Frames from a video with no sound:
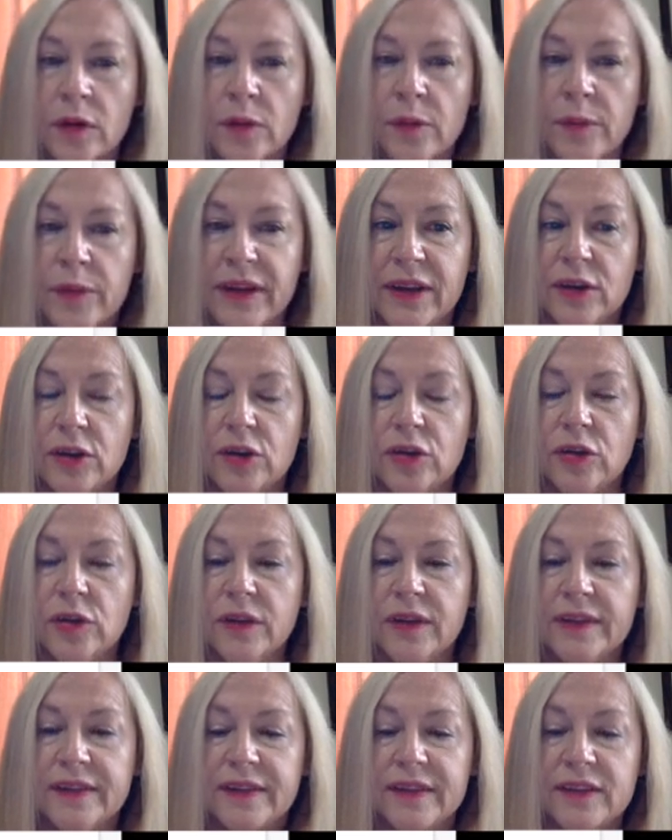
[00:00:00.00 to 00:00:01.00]
But you do
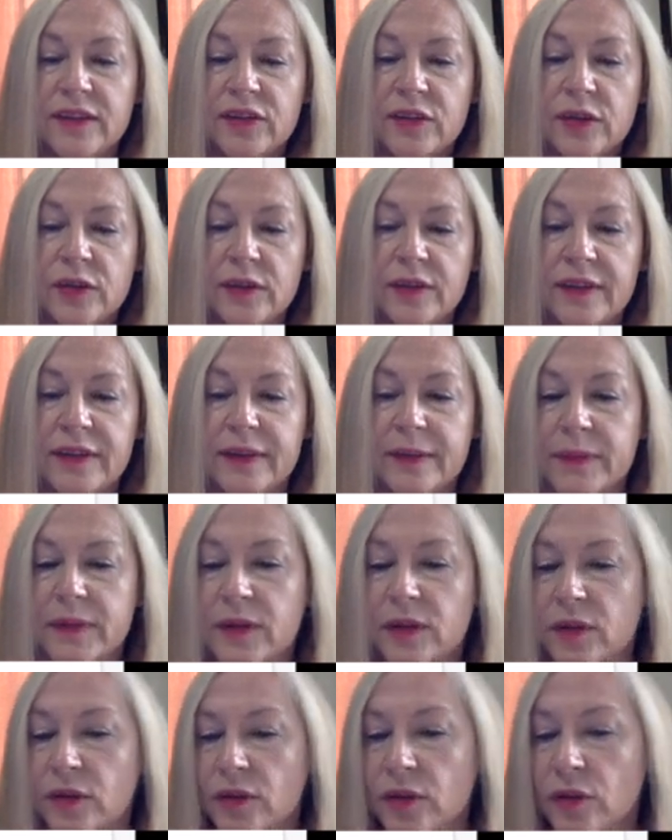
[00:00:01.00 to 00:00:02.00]
this in two
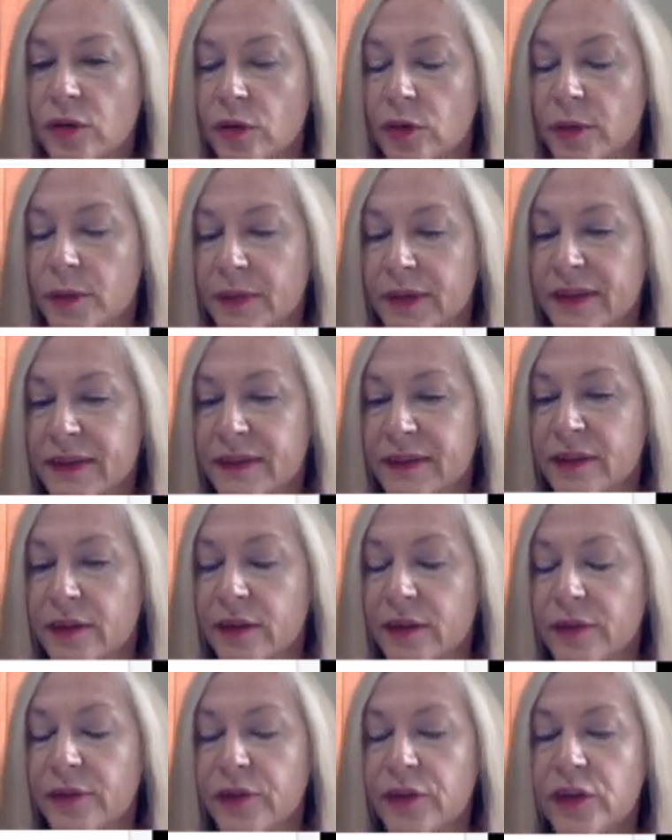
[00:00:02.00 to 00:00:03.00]
steps normally. So
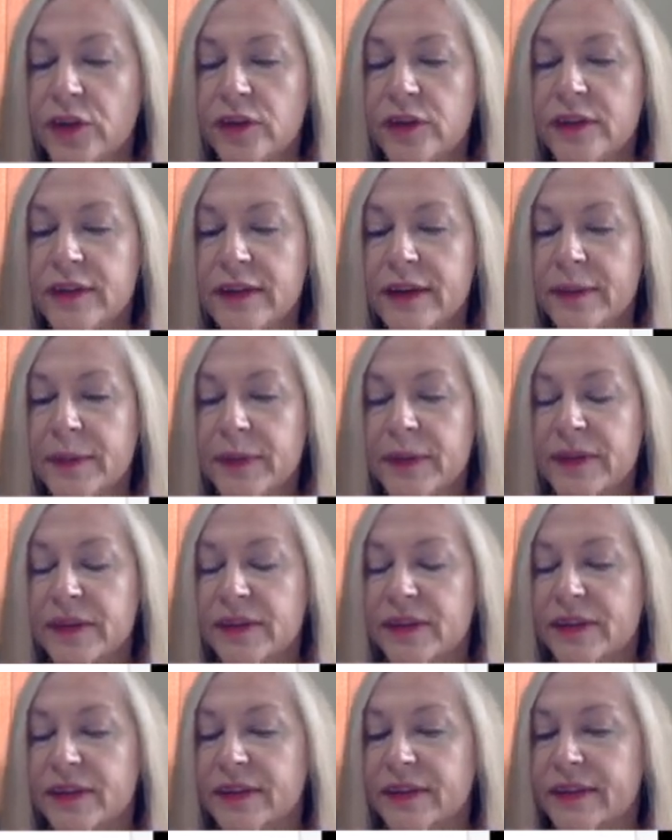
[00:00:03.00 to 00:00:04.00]
the first step is
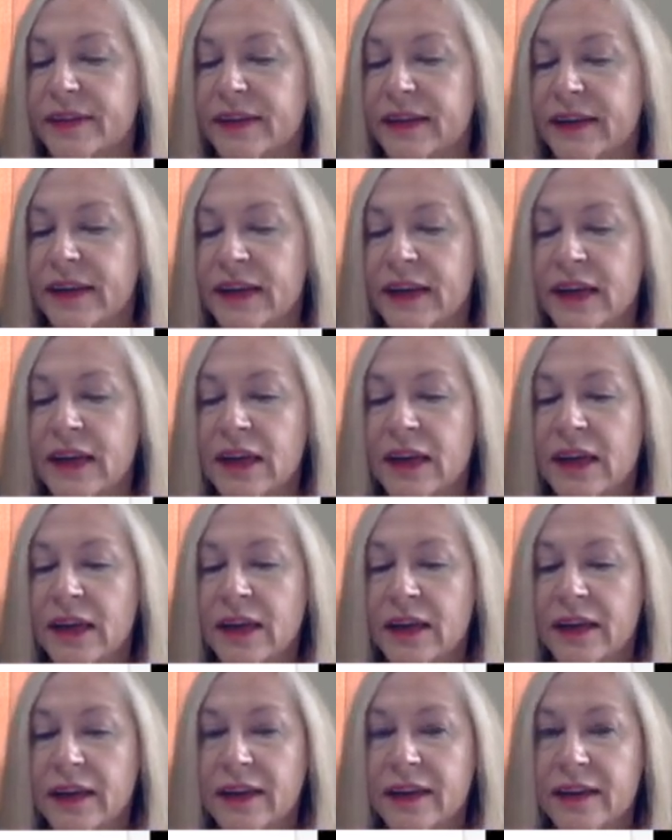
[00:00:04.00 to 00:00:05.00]
just,
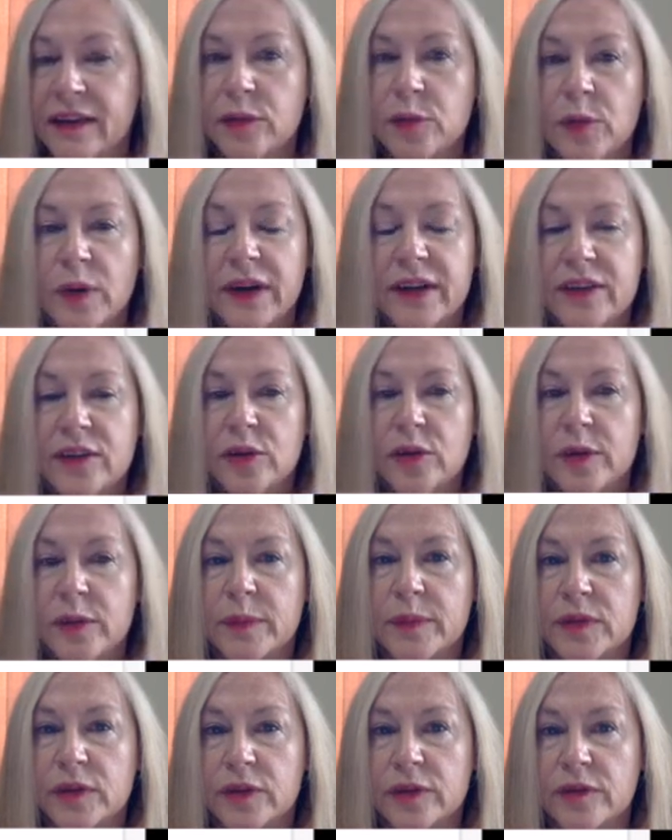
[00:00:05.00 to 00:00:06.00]
is y2
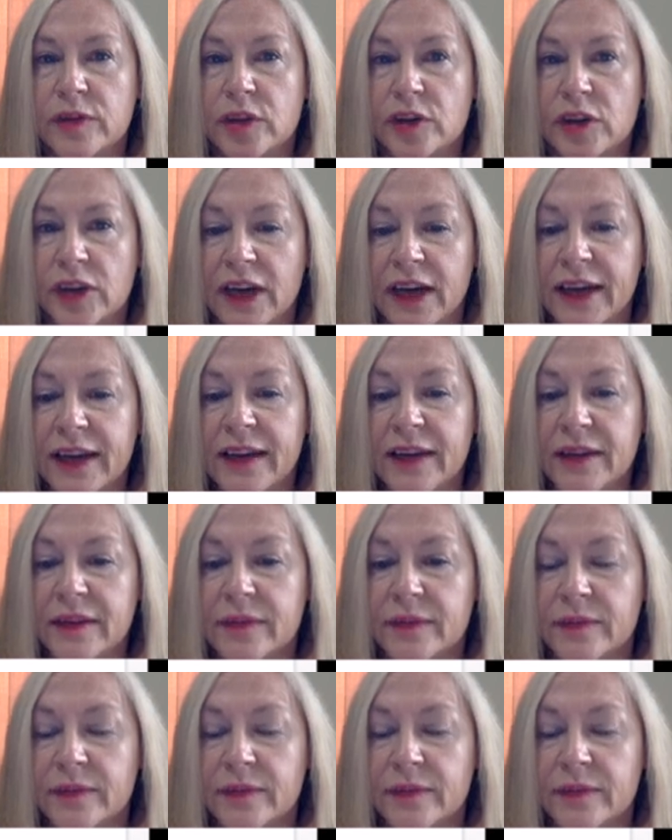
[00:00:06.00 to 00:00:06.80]
observed or not?